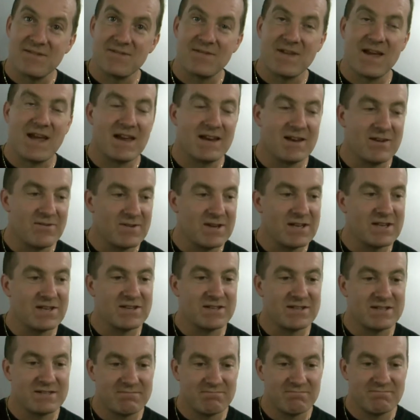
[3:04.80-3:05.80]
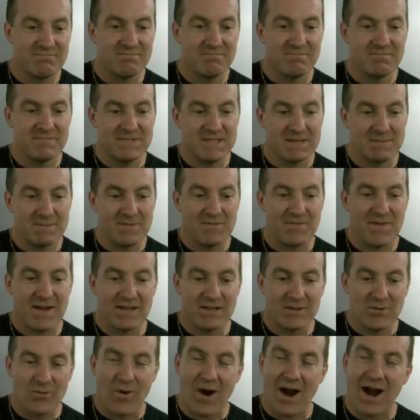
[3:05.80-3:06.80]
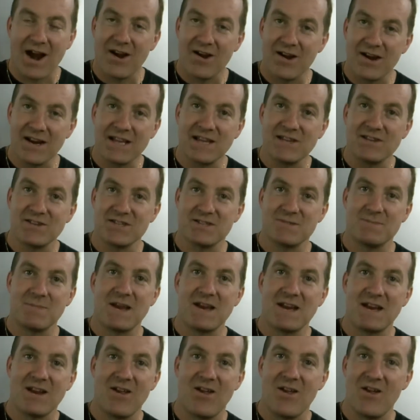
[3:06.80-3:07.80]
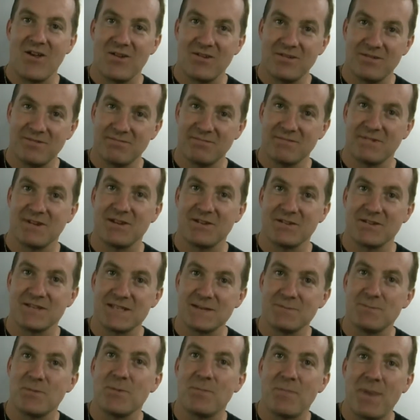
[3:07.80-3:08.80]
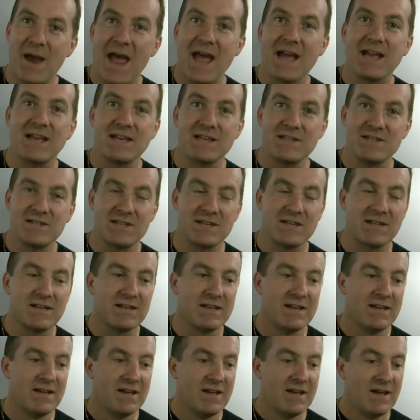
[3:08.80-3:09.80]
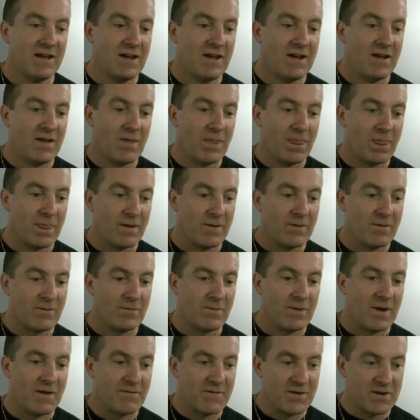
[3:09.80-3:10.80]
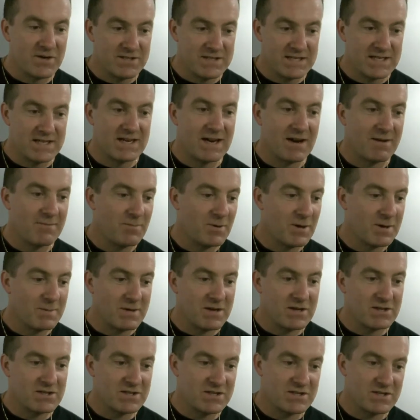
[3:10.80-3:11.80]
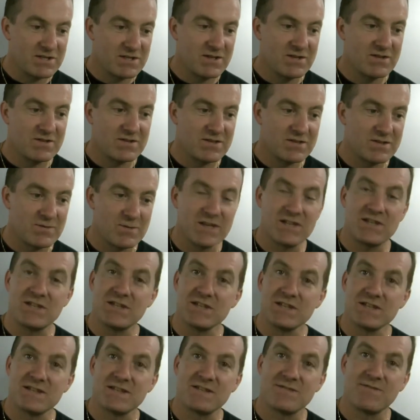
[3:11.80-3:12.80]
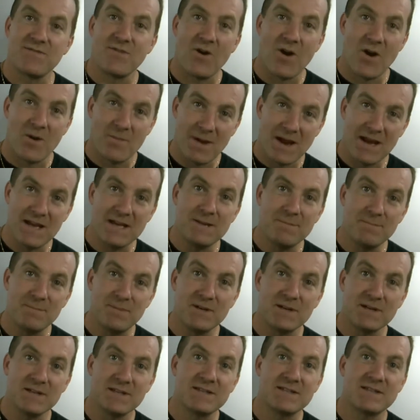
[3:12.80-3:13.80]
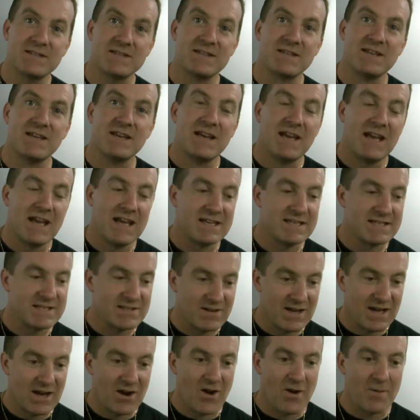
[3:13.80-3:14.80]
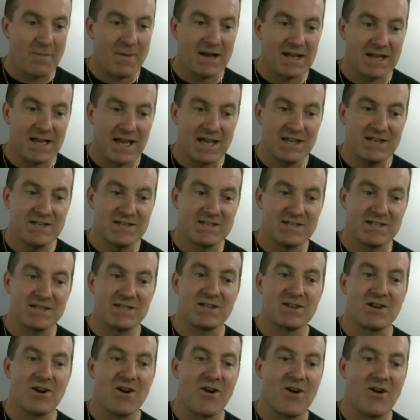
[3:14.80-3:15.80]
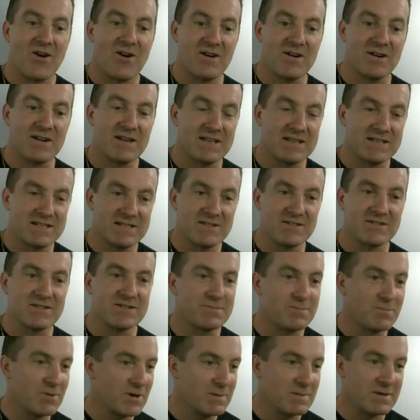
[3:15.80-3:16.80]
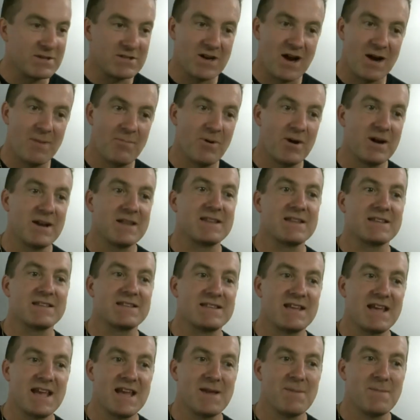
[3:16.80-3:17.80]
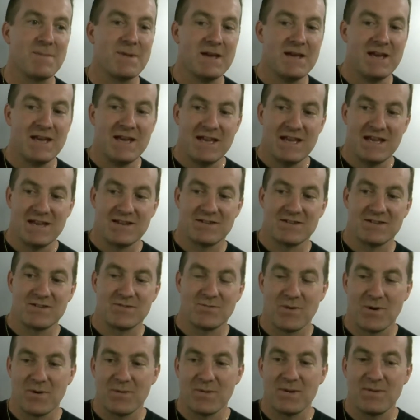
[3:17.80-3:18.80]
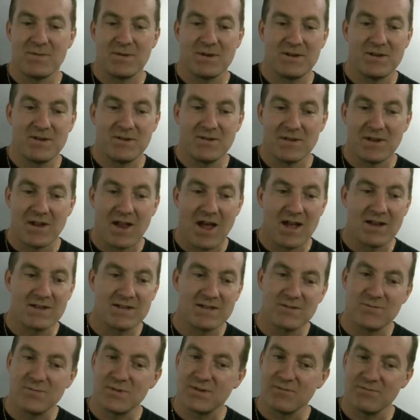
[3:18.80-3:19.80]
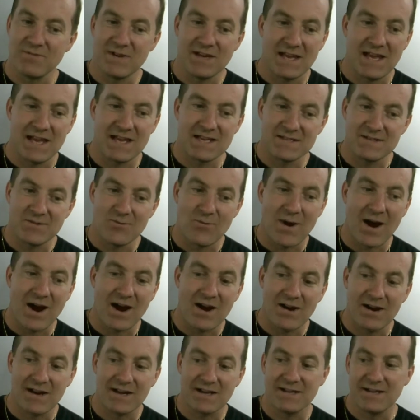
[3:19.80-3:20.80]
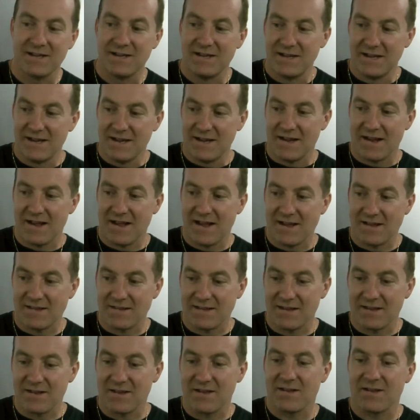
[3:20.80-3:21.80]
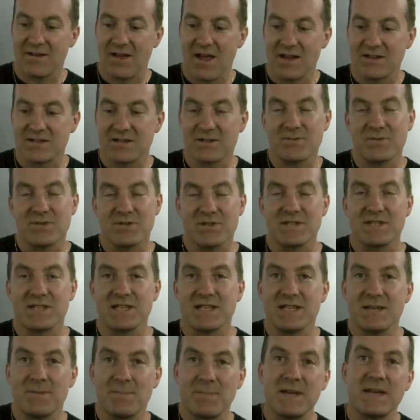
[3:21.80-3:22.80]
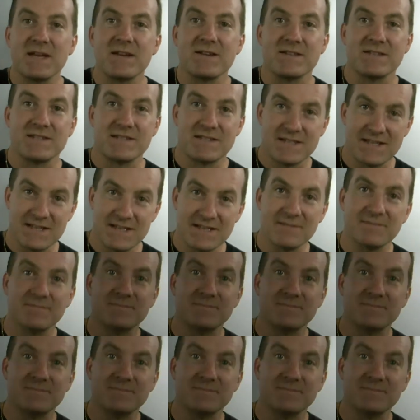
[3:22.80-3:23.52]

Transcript: of that. It really just simplified the wiring and just made it all a little simple package. And when I first did it, I pretty much just used switches for all my inputs and still had all my gauges in the car and still just pretty much operated the same. It's just where we would do the logic with relays and wiring, the logic was just in the PLC.